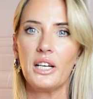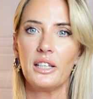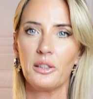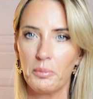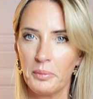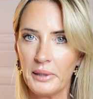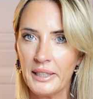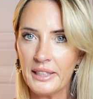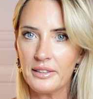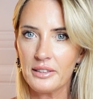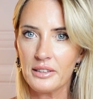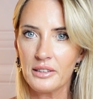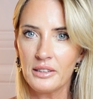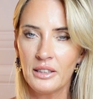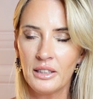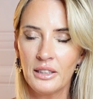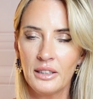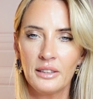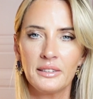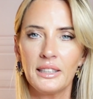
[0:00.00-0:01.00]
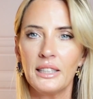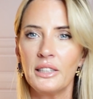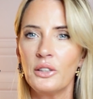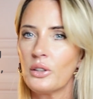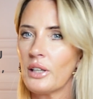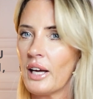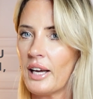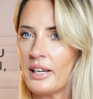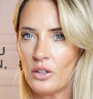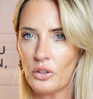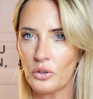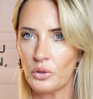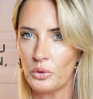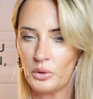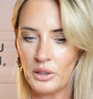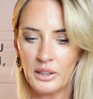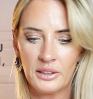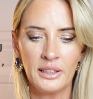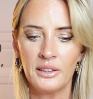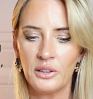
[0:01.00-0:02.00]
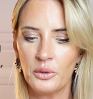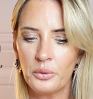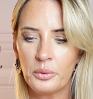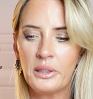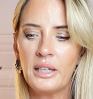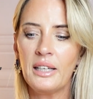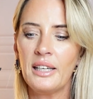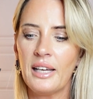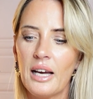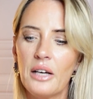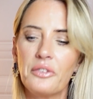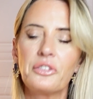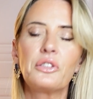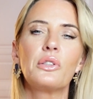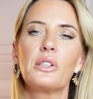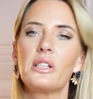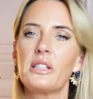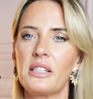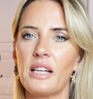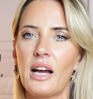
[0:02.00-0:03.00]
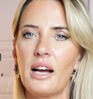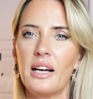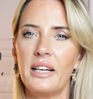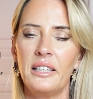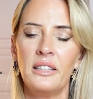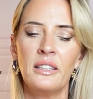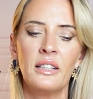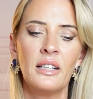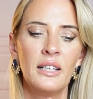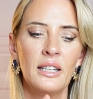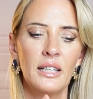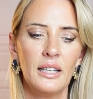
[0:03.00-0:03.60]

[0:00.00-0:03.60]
and meat, then you cannot do that. Then you really have to assign